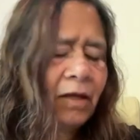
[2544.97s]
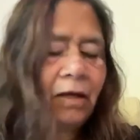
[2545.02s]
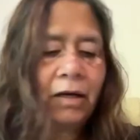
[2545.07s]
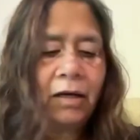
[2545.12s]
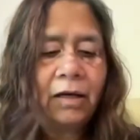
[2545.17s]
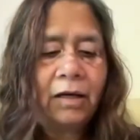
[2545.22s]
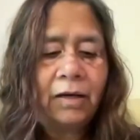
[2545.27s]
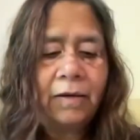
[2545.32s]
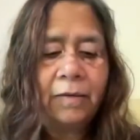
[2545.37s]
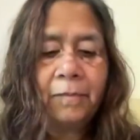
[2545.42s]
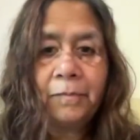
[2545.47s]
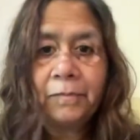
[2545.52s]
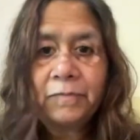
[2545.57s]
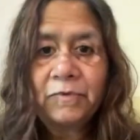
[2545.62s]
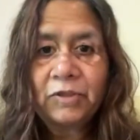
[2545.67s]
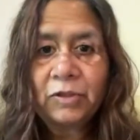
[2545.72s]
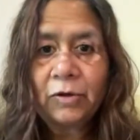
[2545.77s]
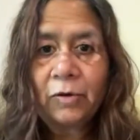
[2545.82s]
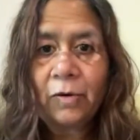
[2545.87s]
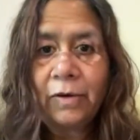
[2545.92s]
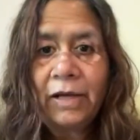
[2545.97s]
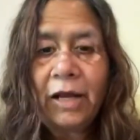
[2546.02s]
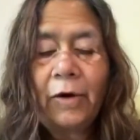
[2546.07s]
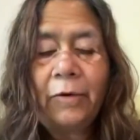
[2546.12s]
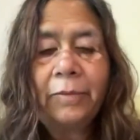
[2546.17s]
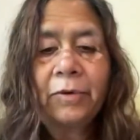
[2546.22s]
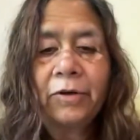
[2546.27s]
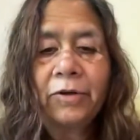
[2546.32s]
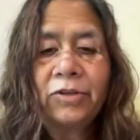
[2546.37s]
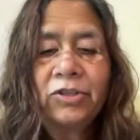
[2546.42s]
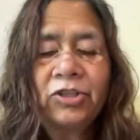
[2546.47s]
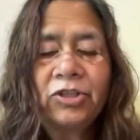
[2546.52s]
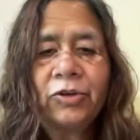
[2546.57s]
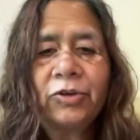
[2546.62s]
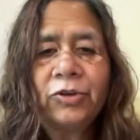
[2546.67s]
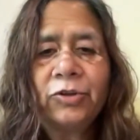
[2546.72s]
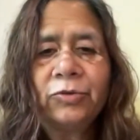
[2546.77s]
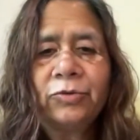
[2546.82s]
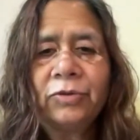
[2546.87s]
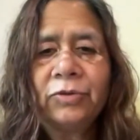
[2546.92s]
So now I'm going to
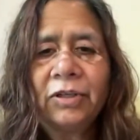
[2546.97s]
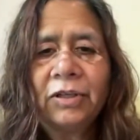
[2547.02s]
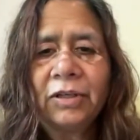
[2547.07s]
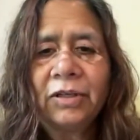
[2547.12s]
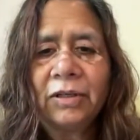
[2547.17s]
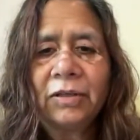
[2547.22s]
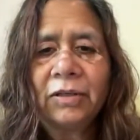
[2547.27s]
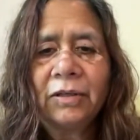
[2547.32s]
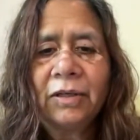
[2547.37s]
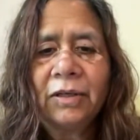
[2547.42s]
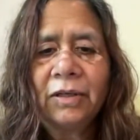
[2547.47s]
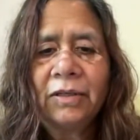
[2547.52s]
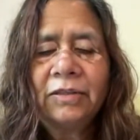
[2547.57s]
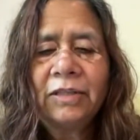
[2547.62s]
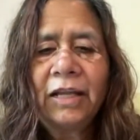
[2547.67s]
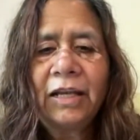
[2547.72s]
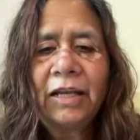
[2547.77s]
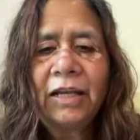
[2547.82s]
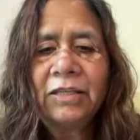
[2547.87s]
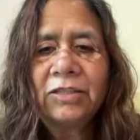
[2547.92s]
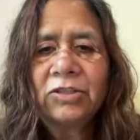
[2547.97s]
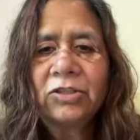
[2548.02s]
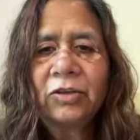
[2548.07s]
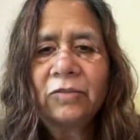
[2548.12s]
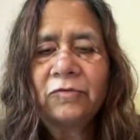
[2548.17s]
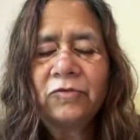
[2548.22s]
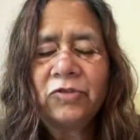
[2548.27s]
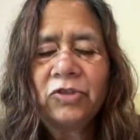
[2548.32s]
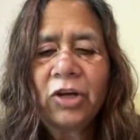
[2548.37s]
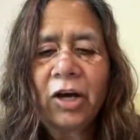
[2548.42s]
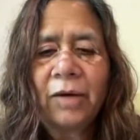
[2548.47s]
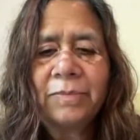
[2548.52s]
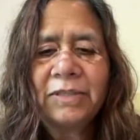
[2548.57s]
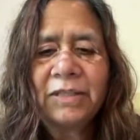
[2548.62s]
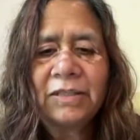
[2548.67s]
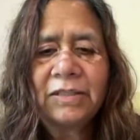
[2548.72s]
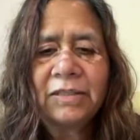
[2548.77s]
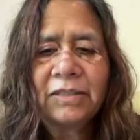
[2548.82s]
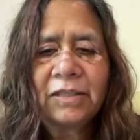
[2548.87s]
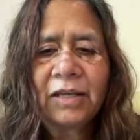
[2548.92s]
show you the list of
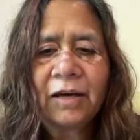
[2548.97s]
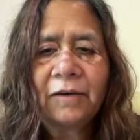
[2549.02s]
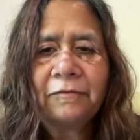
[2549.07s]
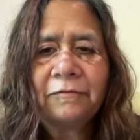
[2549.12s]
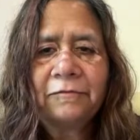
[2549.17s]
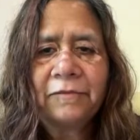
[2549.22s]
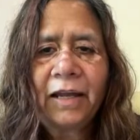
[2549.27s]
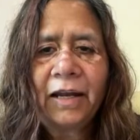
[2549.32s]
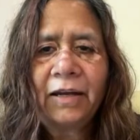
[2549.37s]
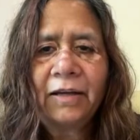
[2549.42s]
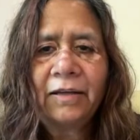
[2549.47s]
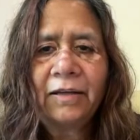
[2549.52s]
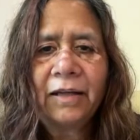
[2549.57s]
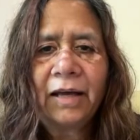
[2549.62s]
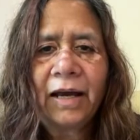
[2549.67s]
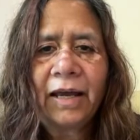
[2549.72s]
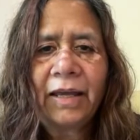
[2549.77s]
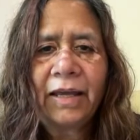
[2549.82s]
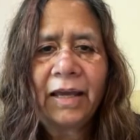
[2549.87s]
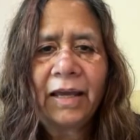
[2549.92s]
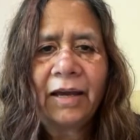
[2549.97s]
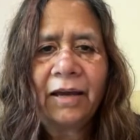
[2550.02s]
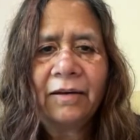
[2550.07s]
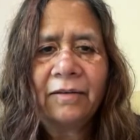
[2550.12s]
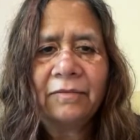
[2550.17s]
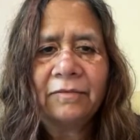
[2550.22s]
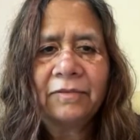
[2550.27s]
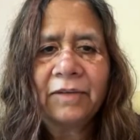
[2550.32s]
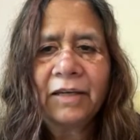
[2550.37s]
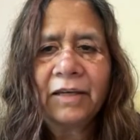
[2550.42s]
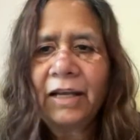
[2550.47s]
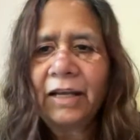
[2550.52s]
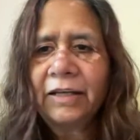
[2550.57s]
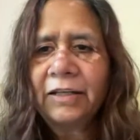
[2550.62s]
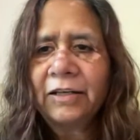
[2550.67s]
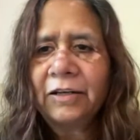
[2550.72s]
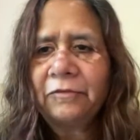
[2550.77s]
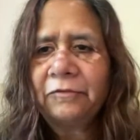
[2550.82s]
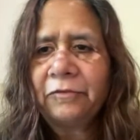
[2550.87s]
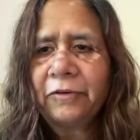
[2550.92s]
jobs and stuff that I have
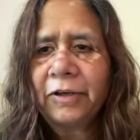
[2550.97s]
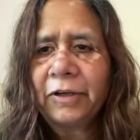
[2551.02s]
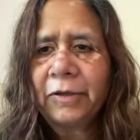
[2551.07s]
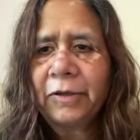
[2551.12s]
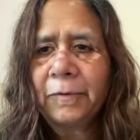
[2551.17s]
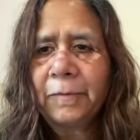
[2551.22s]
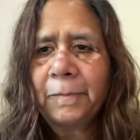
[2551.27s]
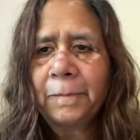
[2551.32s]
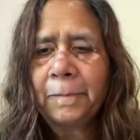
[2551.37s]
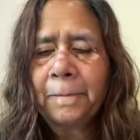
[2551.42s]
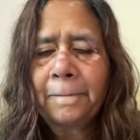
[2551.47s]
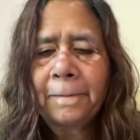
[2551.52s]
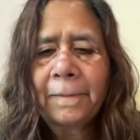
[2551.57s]
collected for you.